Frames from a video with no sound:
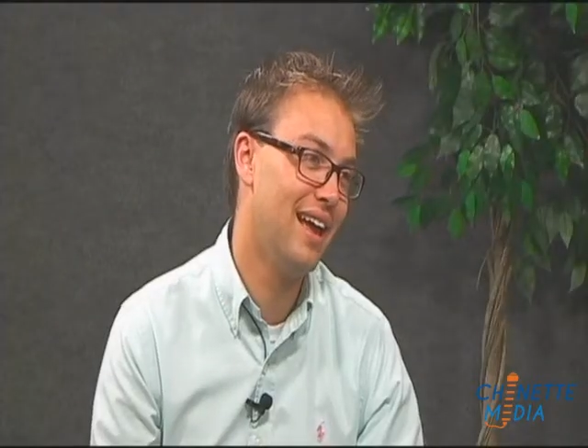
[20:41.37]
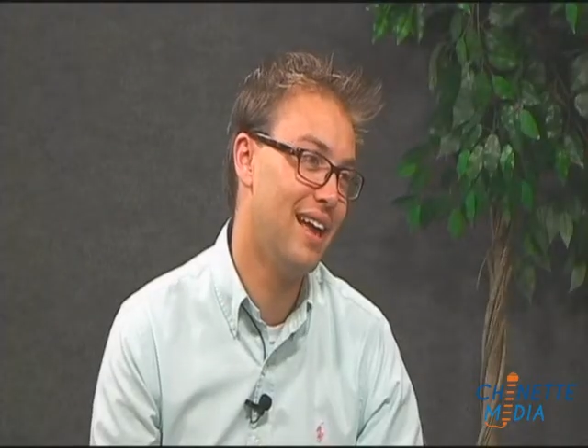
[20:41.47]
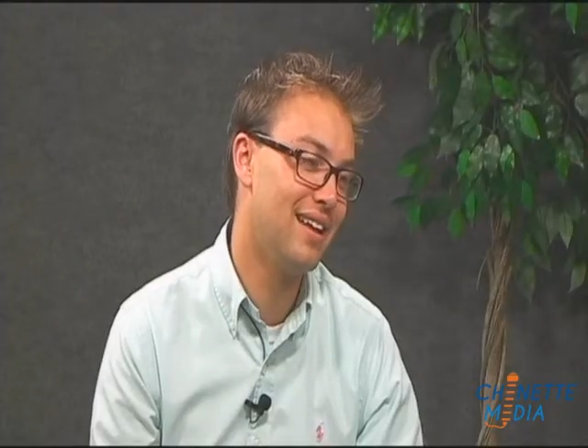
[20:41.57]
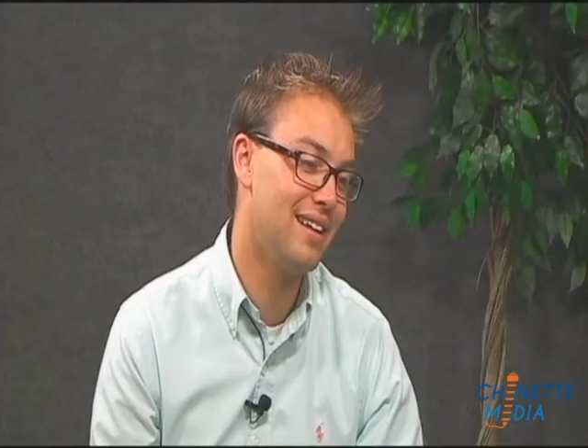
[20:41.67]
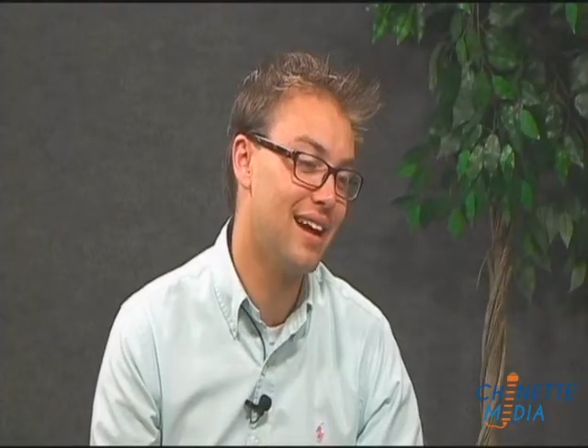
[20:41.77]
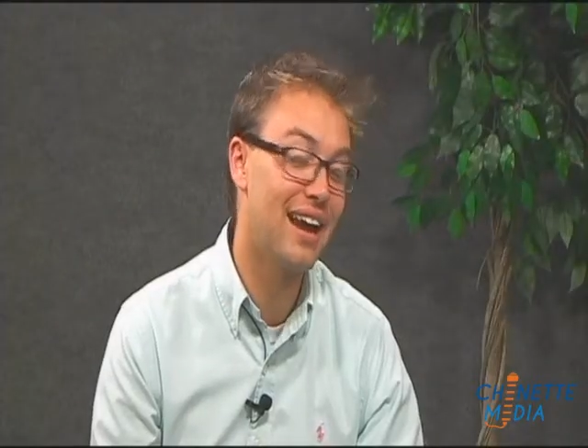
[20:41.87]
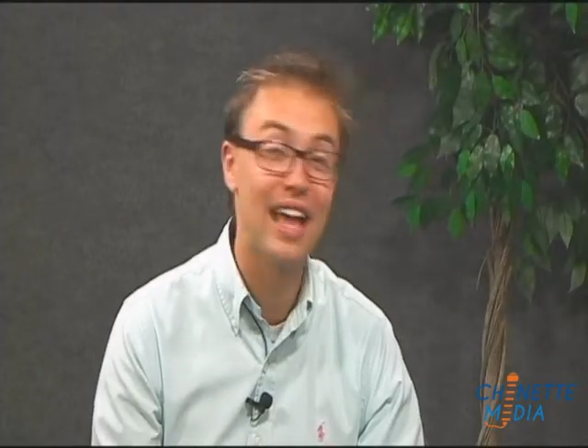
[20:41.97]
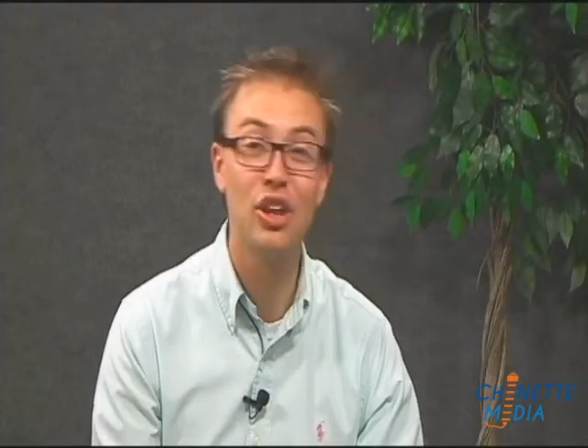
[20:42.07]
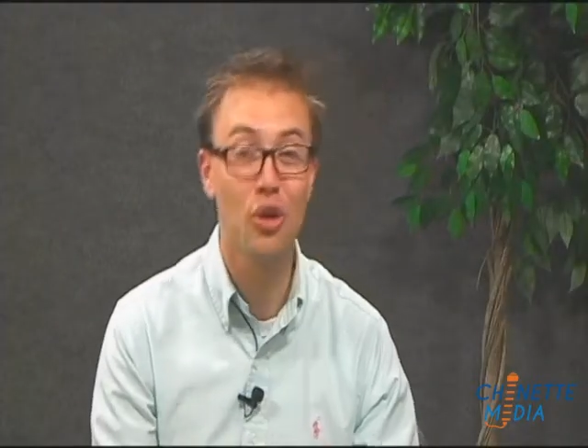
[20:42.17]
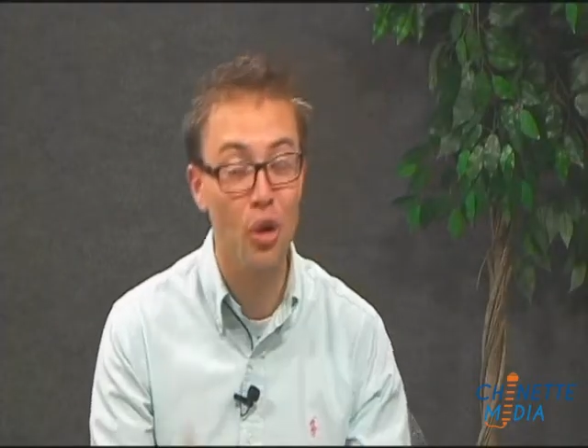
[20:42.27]
And
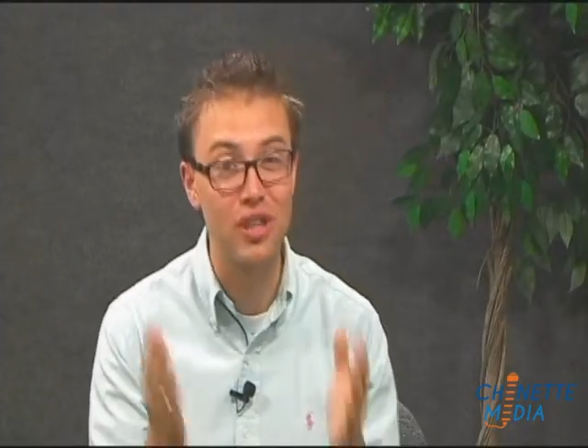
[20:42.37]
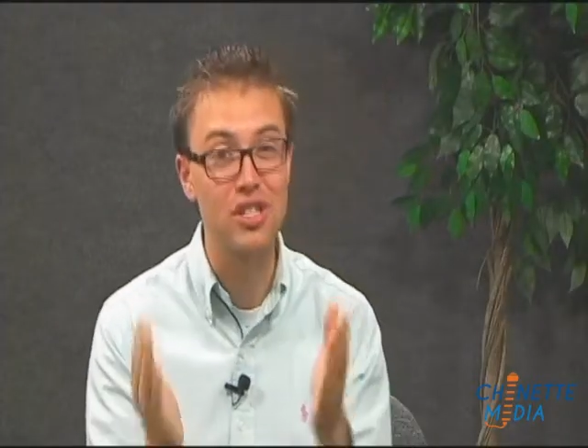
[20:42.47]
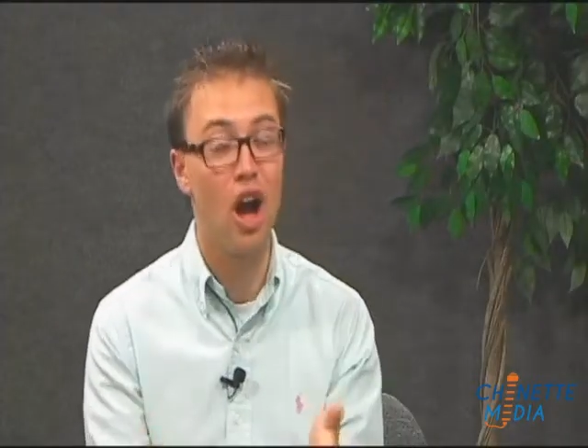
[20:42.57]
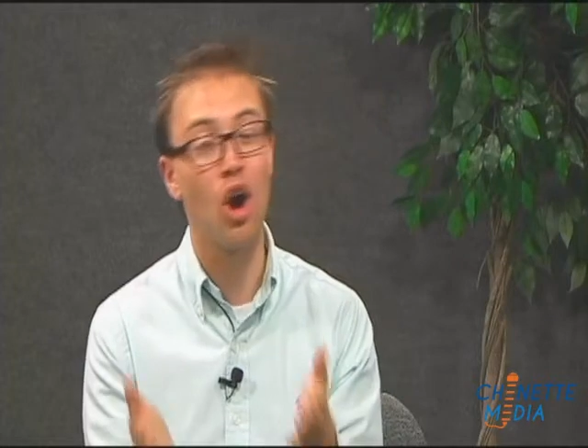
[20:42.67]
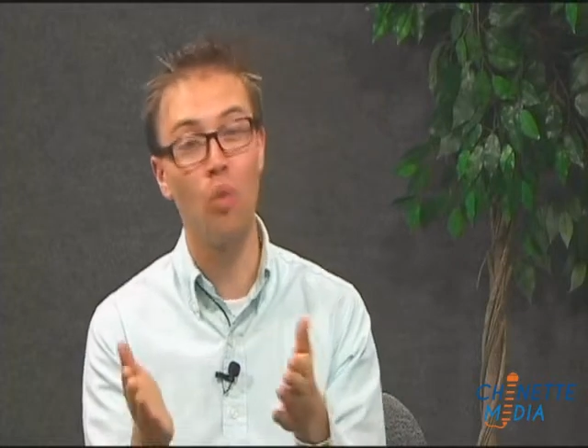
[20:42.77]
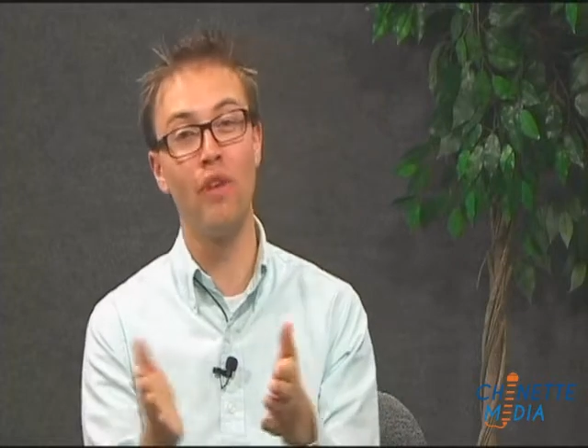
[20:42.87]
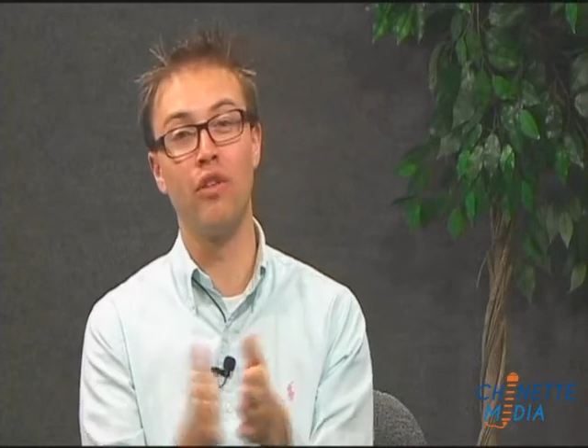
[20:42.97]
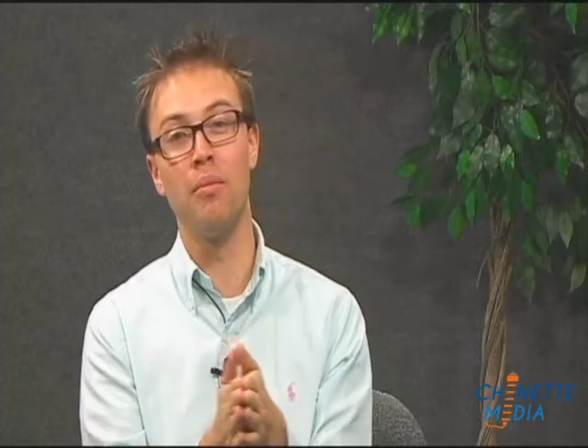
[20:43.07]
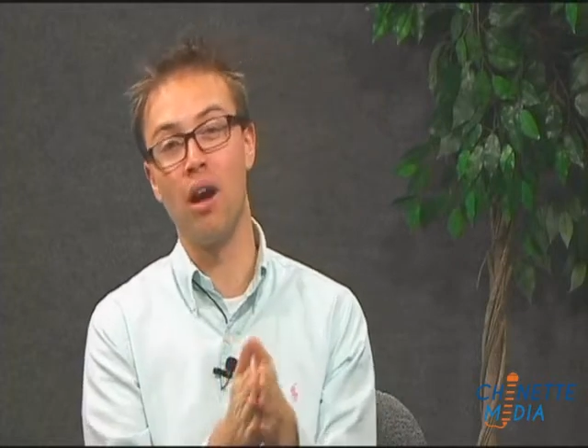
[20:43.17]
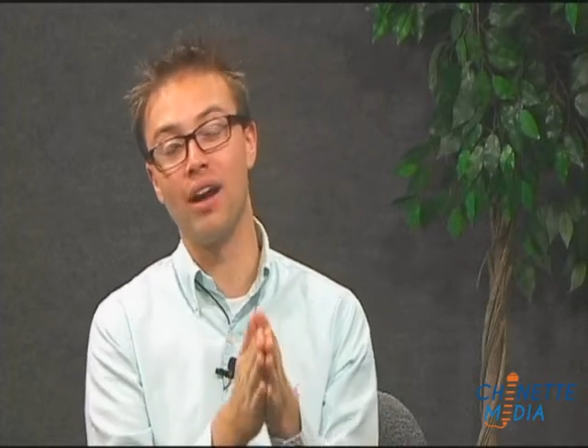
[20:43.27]
again, you can go to
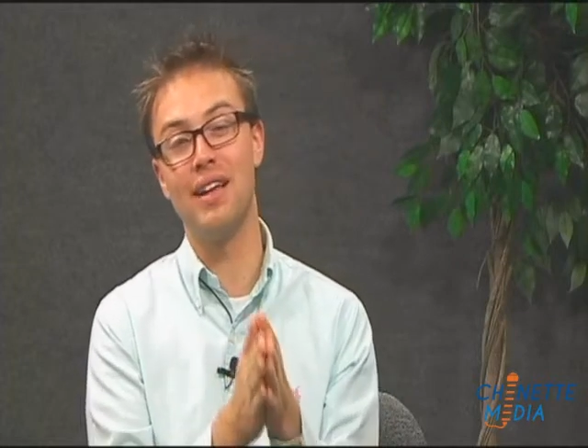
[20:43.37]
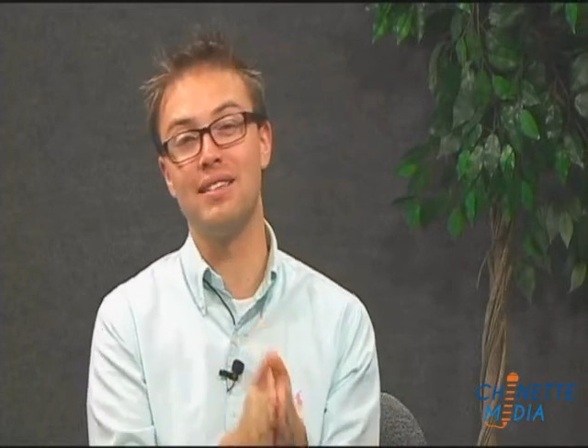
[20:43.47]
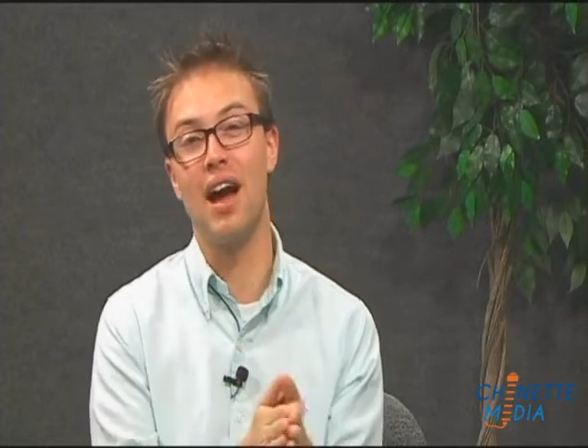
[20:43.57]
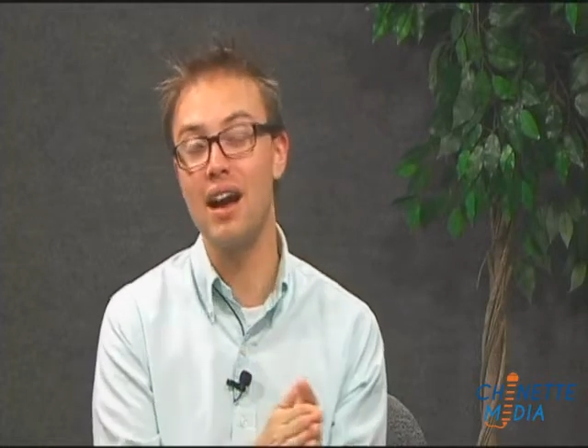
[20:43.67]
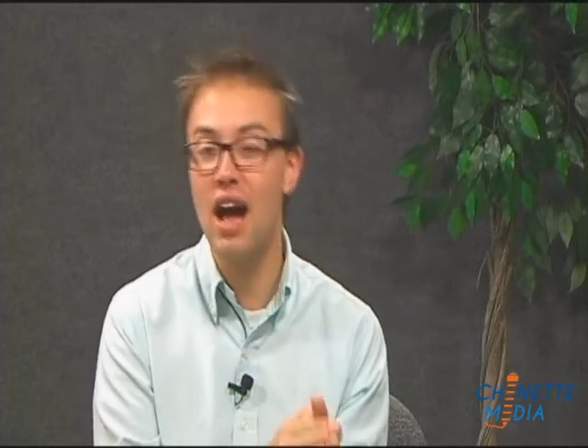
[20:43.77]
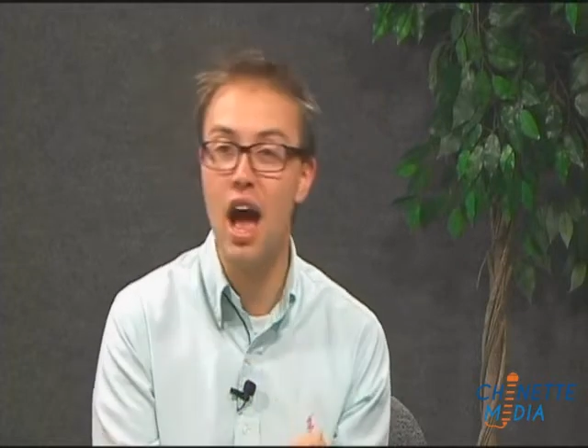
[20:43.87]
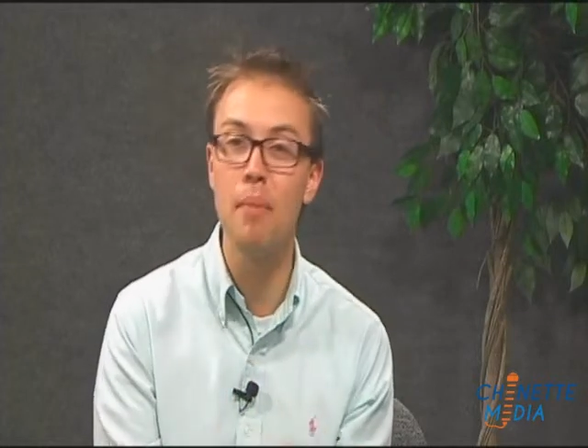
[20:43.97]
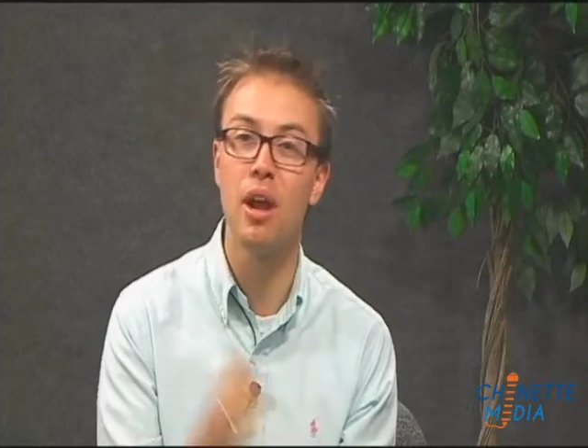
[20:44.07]
SacoRiverMarket.com